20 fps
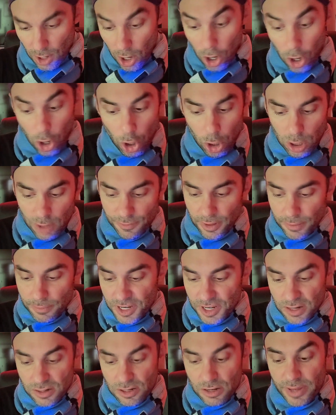All of them
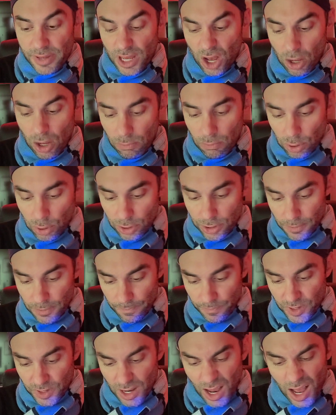need to be humbled.
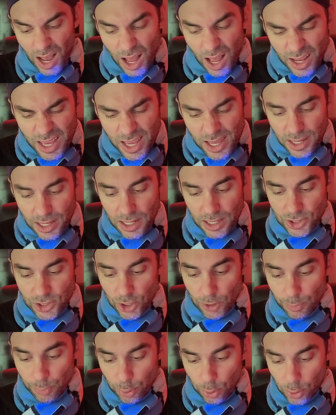Hockey kids are
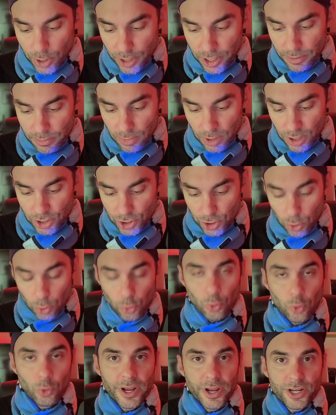pretty much
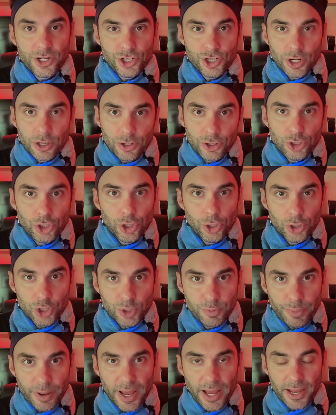rich
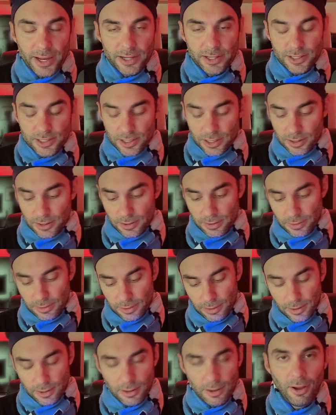douchebags.
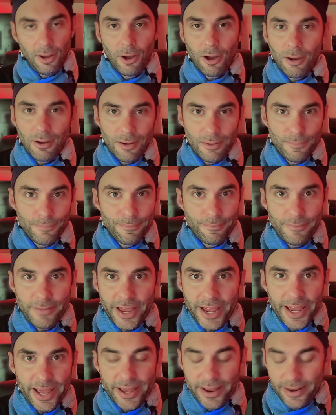Oh,
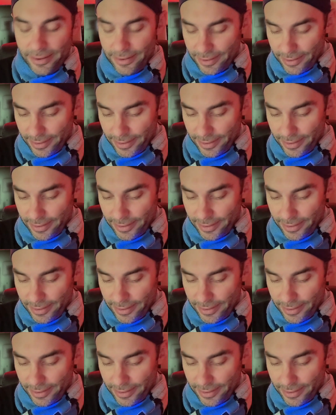man.